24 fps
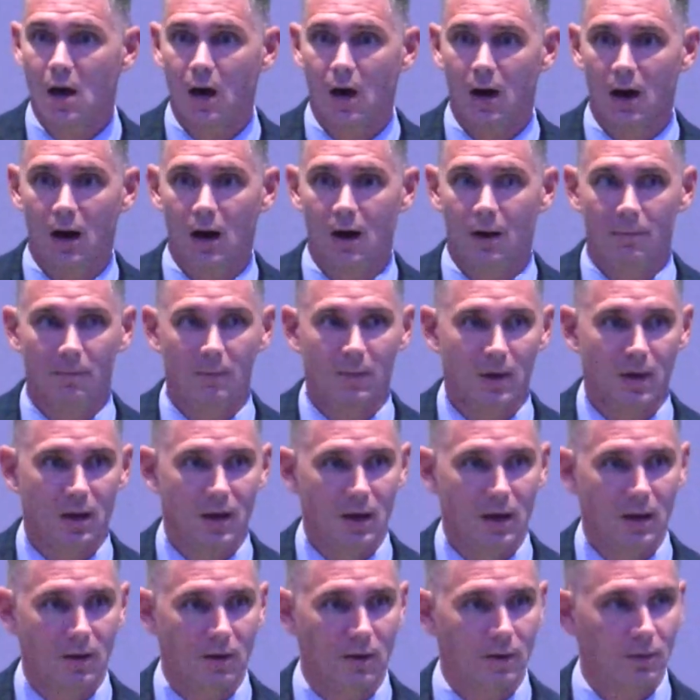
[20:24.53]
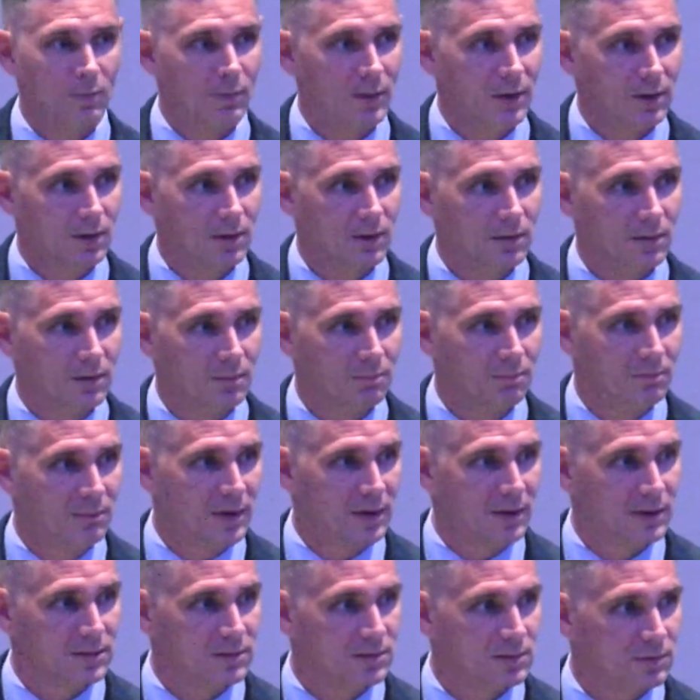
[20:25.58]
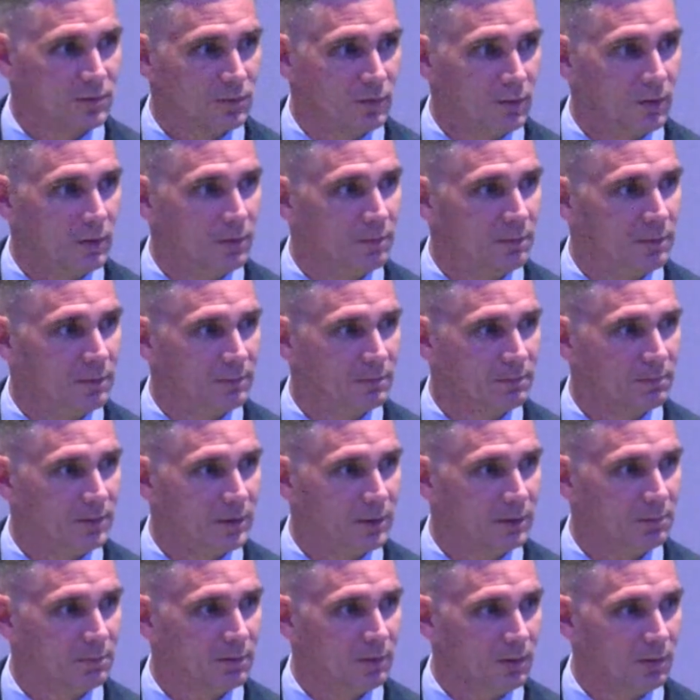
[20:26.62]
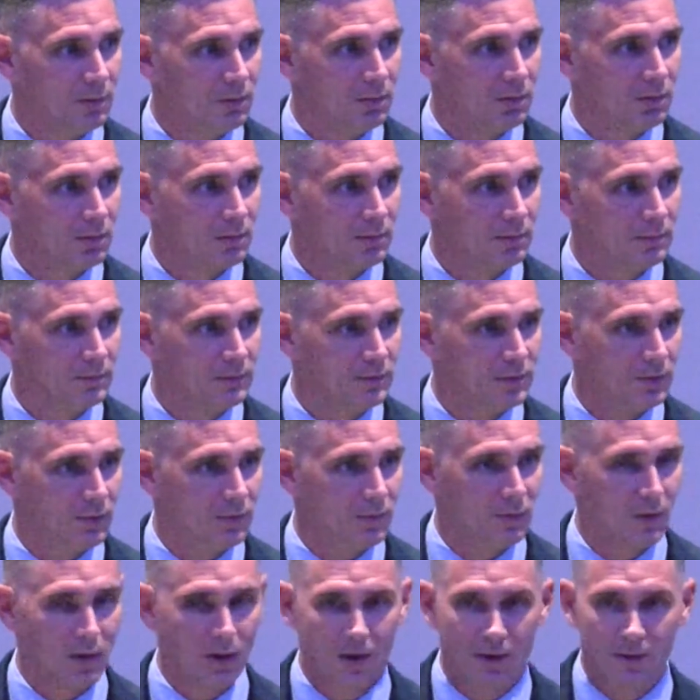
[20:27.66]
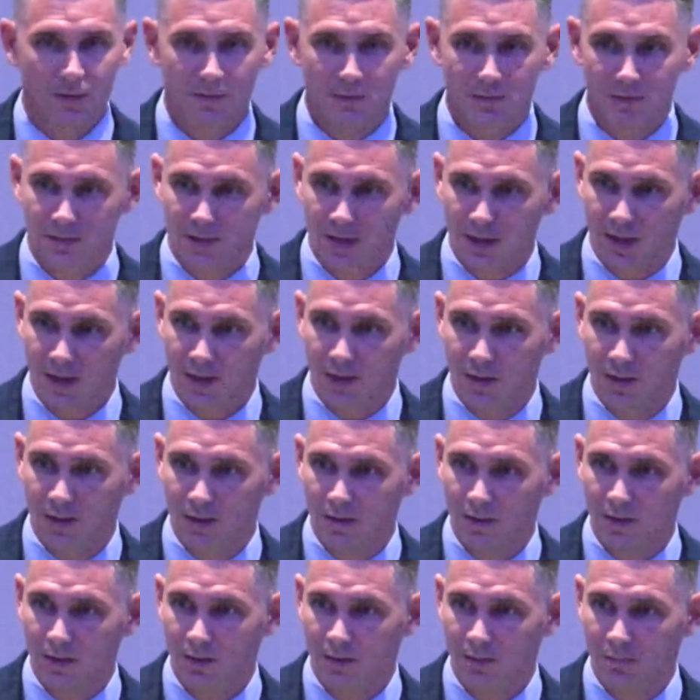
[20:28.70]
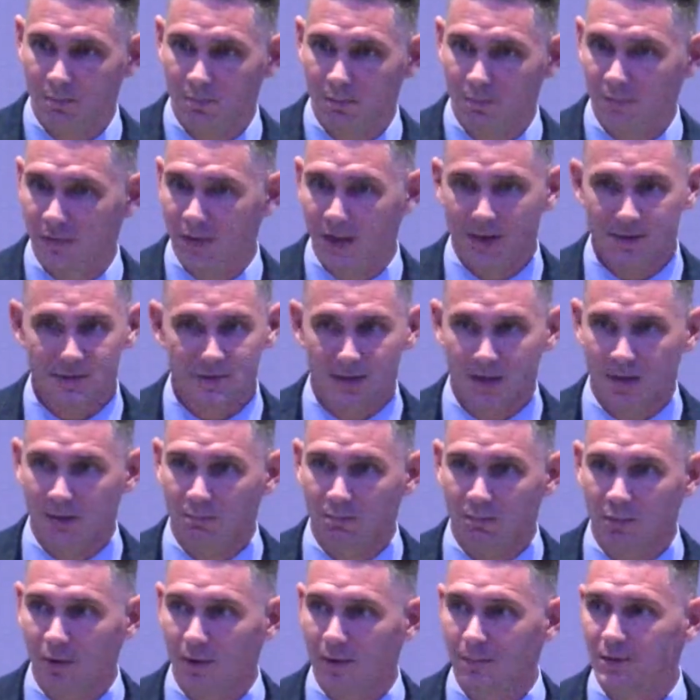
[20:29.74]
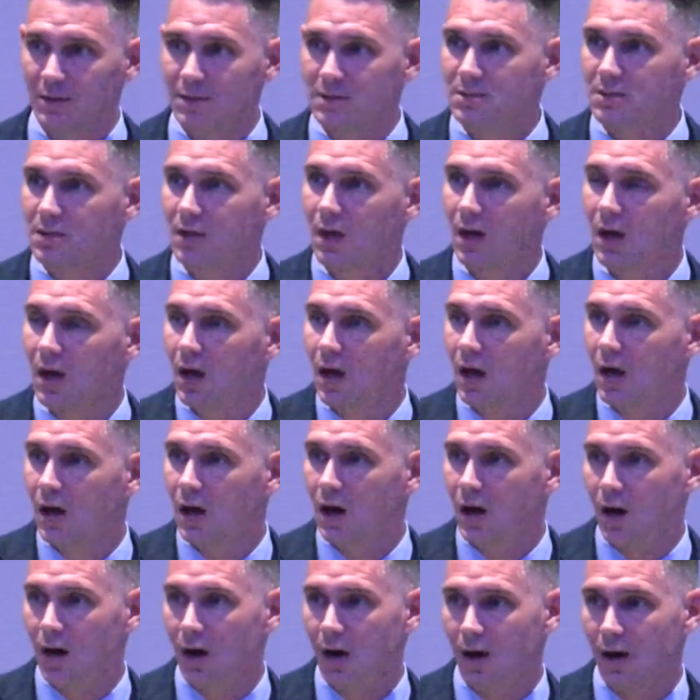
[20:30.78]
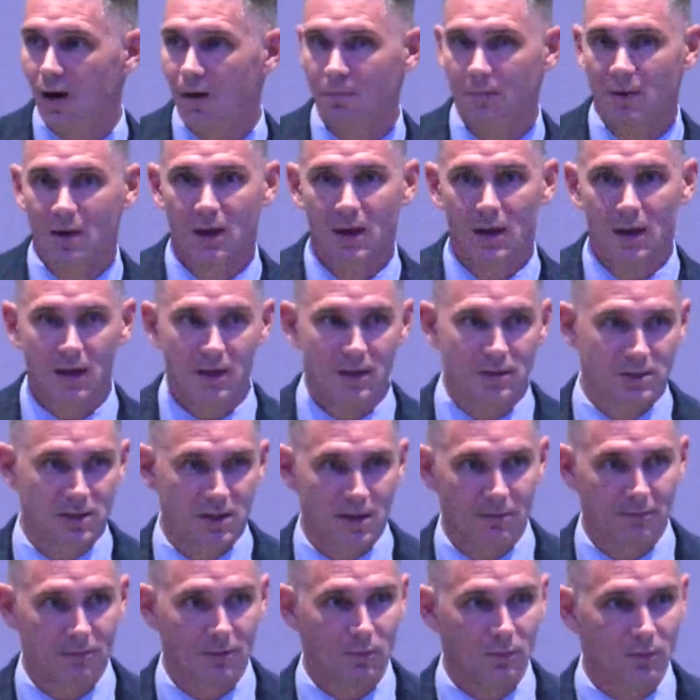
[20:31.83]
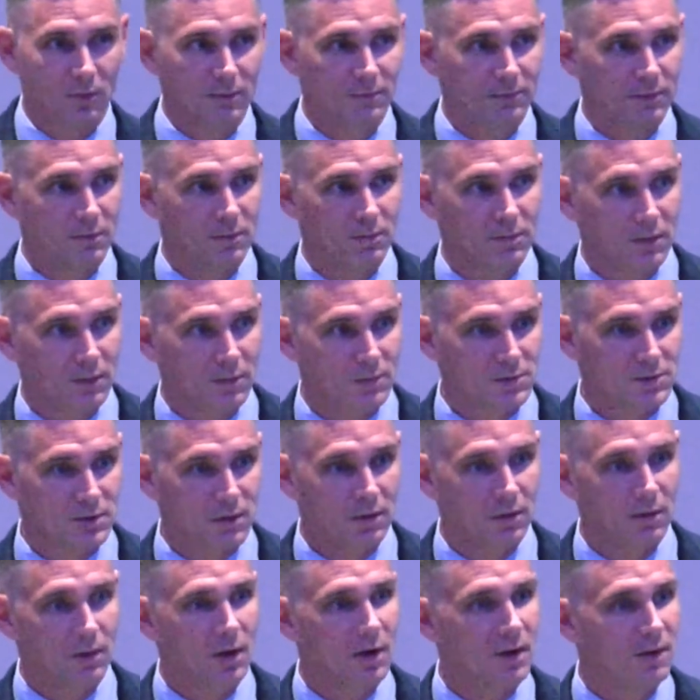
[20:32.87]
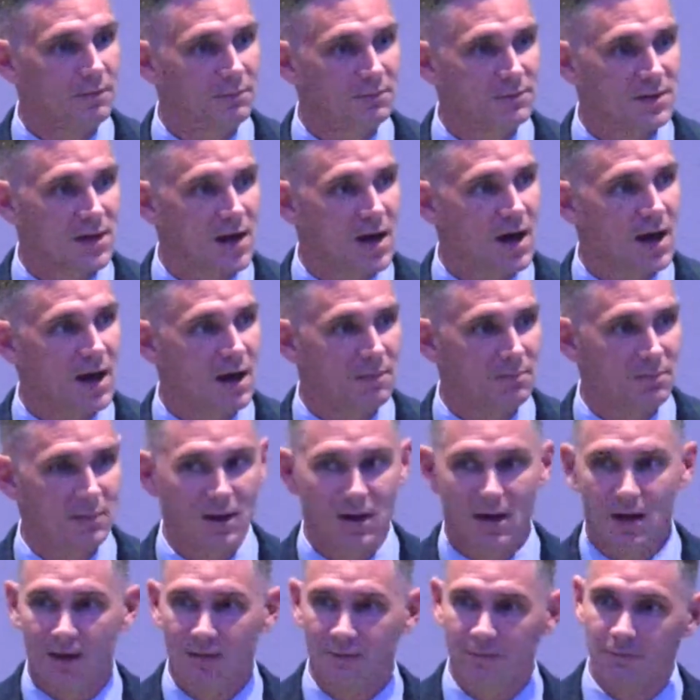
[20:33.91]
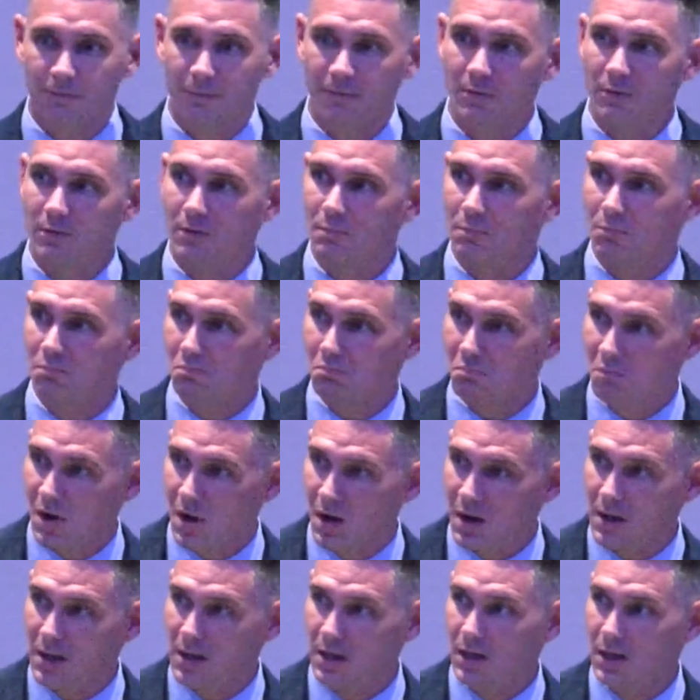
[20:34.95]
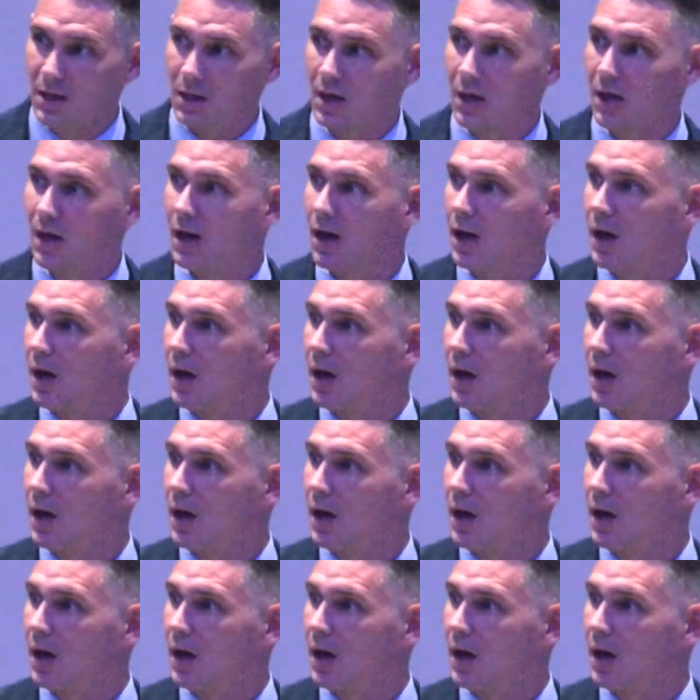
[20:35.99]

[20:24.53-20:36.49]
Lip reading: And are we not the best group of people to understand that same premise? Each and every one of you, there was a lot of time, effort, money,